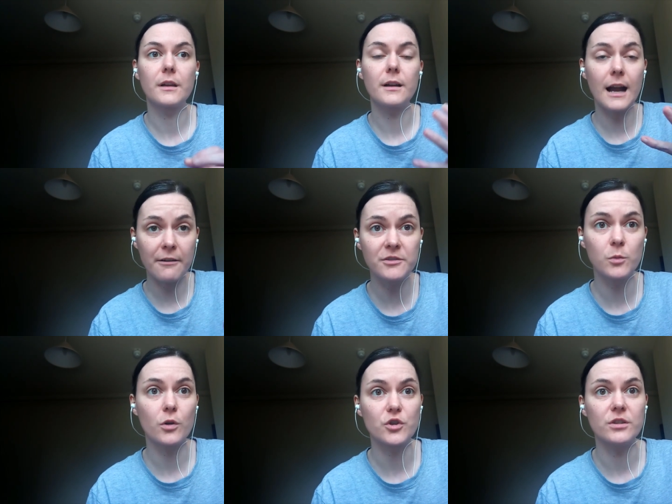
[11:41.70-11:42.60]
after
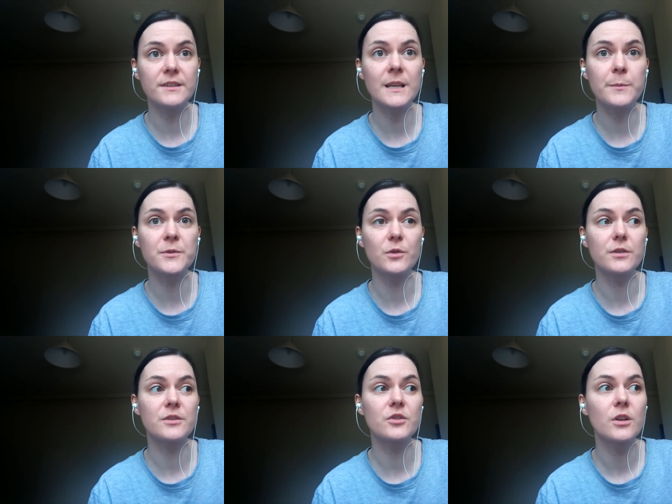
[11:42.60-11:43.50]
watching this episode,
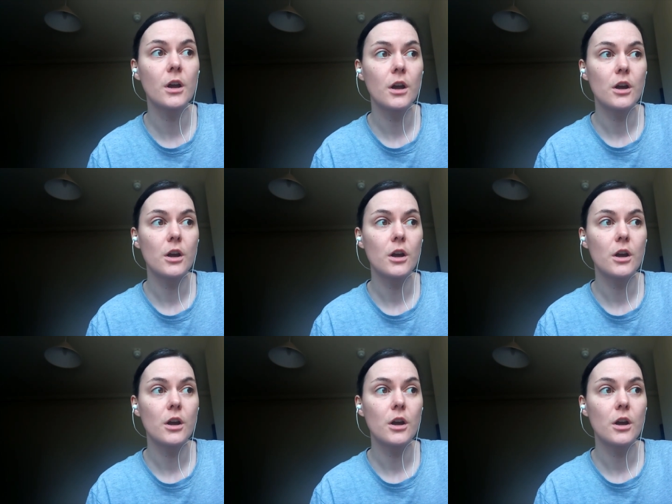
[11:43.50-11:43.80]
is just